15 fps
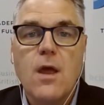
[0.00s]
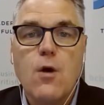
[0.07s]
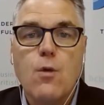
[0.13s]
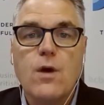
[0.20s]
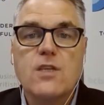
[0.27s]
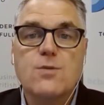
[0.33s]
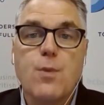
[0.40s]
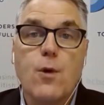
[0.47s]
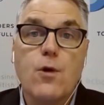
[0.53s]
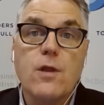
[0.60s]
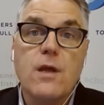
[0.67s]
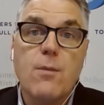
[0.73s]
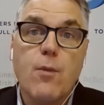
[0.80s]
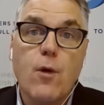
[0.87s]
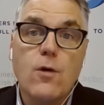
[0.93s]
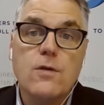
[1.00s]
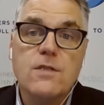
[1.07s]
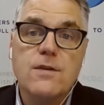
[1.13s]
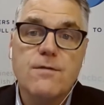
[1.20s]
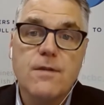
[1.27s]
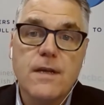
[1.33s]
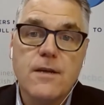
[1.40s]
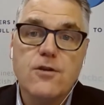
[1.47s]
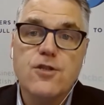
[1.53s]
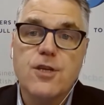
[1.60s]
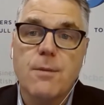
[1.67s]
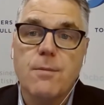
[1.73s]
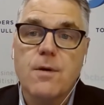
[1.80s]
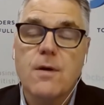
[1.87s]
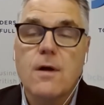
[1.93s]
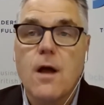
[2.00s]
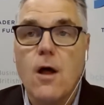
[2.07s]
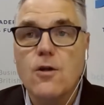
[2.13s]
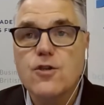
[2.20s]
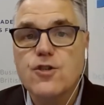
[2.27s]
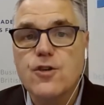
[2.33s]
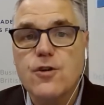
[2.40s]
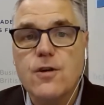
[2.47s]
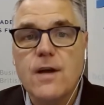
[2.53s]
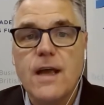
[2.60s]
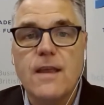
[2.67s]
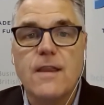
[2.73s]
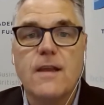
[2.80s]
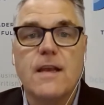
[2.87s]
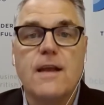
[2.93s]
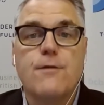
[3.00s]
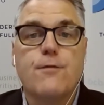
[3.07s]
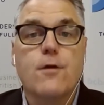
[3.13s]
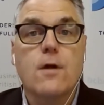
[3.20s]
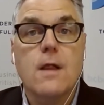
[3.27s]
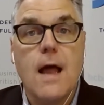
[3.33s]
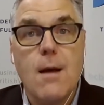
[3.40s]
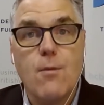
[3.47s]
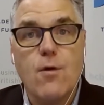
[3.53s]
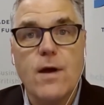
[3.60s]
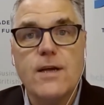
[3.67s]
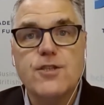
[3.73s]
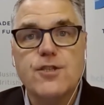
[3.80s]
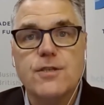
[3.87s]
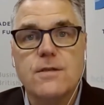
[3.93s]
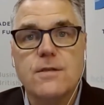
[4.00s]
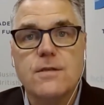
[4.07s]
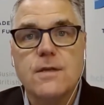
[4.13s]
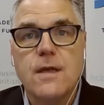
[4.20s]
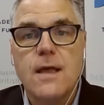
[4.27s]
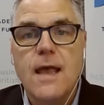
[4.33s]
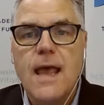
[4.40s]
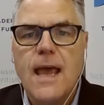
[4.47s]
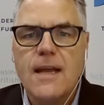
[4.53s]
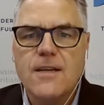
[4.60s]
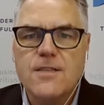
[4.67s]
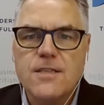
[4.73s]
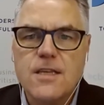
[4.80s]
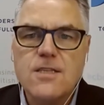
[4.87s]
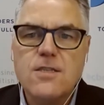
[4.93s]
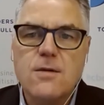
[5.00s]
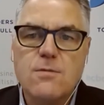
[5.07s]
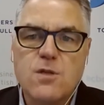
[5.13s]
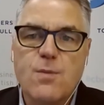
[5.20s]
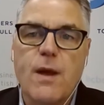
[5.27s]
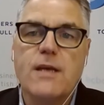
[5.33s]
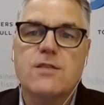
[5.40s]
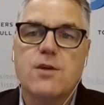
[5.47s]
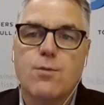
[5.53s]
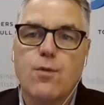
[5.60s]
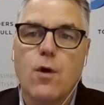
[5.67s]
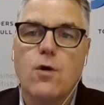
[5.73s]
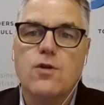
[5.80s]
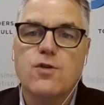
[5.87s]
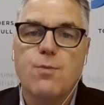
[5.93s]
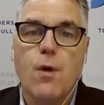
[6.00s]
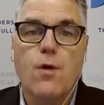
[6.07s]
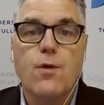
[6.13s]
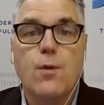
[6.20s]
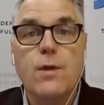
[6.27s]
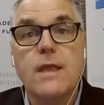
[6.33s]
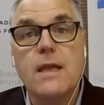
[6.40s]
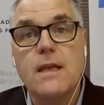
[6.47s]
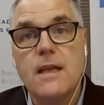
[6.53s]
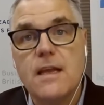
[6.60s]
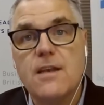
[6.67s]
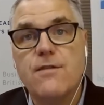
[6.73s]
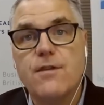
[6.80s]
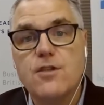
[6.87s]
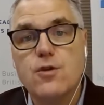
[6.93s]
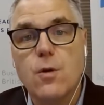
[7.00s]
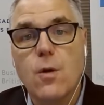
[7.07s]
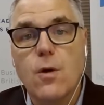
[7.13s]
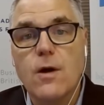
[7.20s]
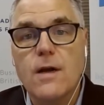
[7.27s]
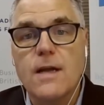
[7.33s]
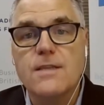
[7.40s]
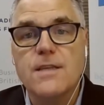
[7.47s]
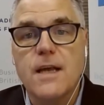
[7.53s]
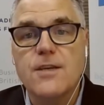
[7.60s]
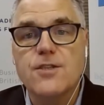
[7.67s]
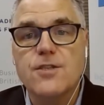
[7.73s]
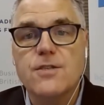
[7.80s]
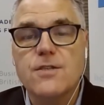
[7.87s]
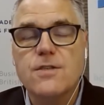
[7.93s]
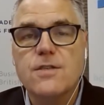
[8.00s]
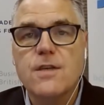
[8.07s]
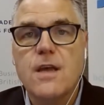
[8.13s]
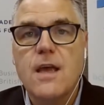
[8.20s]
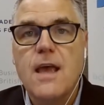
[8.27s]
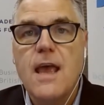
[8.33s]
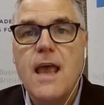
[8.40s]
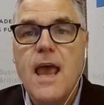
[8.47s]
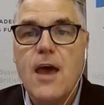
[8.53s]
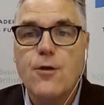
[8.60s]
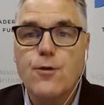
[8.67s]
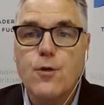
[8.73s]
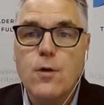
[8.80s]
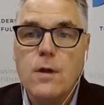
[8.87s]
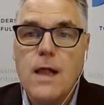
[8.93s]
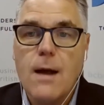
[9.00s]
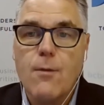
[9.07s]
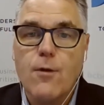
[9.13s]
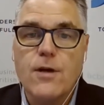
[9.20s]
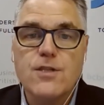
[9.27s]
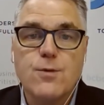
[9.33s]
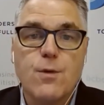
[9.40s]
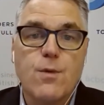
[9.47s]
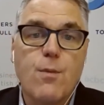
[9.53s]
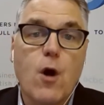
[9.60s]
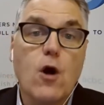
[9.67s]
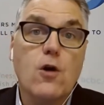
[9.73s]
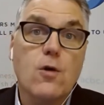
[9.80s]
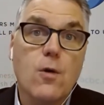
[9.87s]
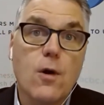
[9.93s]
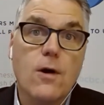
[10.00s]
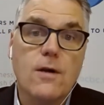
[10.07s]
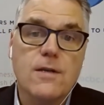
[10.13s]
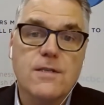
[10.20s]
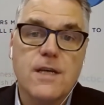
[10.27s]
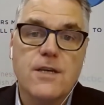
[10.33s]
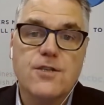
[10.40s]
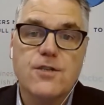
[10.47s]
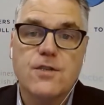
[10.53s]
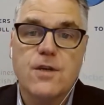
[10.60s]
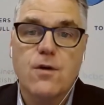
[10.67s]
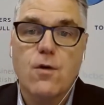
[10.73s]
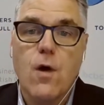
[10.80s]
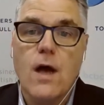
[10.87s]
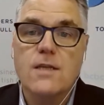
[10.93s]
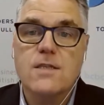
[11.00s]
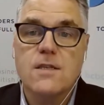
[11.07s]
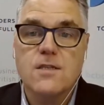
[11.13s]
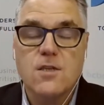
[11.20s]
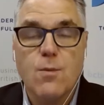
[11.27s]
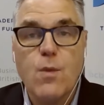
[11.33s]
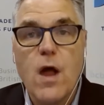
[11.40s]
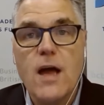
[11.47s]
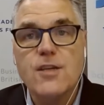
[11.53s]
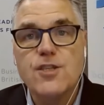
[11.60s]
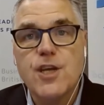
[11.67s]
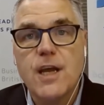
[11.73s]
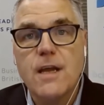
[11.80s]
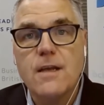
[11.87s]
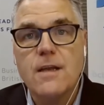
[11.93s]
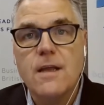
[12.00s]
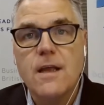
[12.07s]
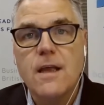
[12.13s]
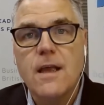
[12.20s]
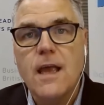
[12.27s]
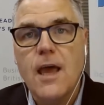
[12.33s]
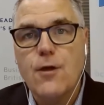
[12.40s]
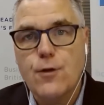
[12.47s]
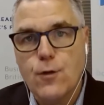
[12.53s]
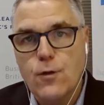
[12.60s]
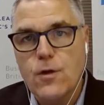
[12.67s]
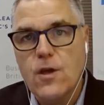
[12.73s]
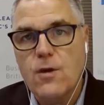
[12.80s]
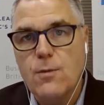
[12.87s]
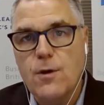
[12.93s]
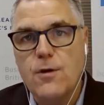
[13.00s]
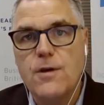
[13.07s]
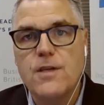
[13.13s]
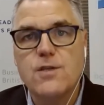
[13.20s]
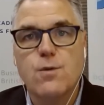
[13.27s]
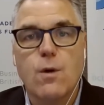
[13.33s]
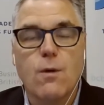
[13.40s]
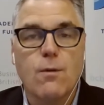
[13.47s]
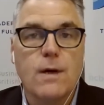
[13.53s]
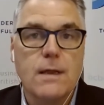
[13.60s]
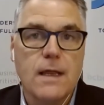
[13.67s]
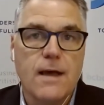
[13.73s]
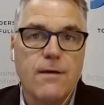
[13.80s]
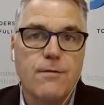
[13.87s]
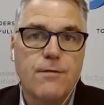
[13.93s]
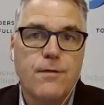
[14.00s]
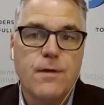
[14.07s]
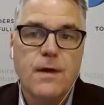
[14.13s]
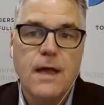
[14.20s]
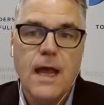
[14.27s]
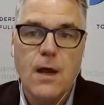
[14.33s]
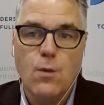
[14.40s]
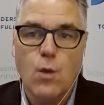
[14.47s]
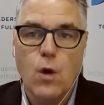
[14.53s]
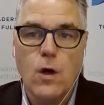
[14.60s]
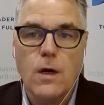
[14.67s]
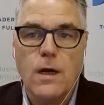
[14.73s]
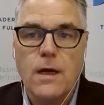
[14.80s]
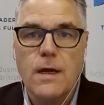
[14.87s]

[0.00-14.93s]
We explored the importance of leadership, culture, and the need for collaboration, and a systems-based approach, both within individual organizations and through collaboration with partner organizations across the supply chain and through the communities where we live and work.